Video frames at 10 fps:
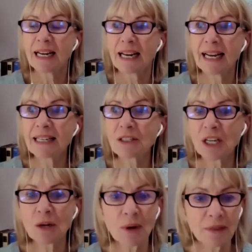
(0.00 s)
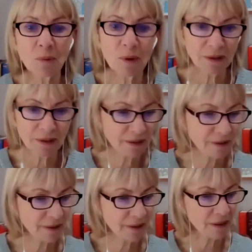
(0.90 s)
And so I thought, well,
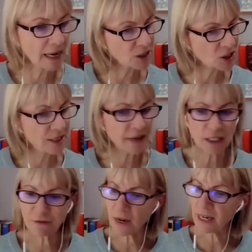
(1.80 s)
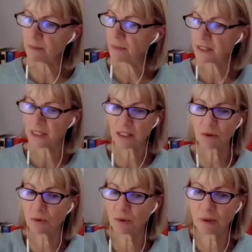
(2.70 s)
actually, that's fine because it's
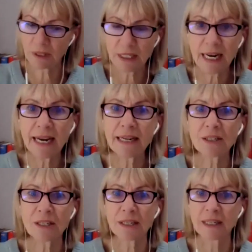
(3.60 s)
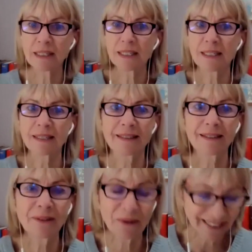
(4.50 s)
all contained and it's
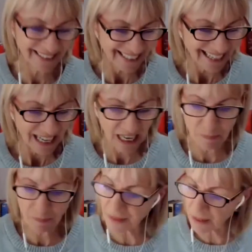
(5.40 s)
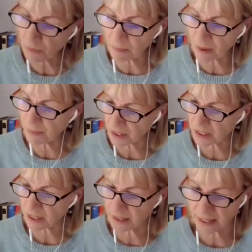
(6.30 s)
you know. Uh, but then when my mom
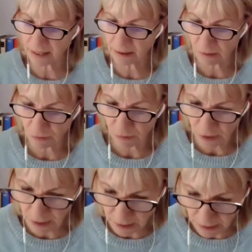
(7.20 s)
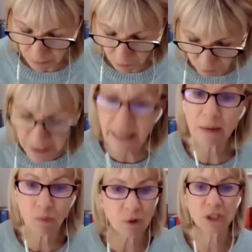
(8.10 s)
suddenly really
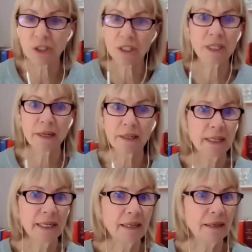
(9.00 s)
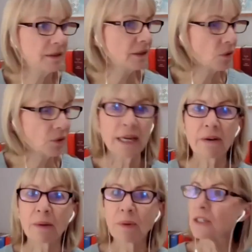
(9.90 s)
was just suddenly not here.
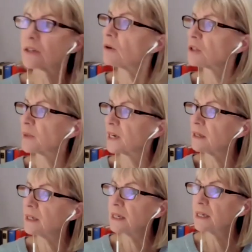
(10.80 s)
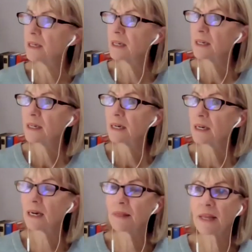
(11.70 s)
I went to the hospital,
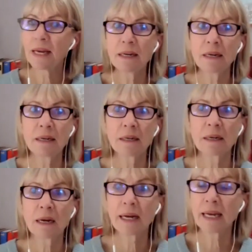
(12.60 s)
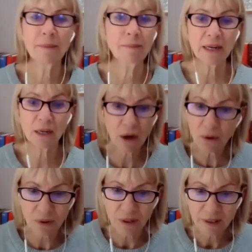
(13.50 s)
and then I came back alone.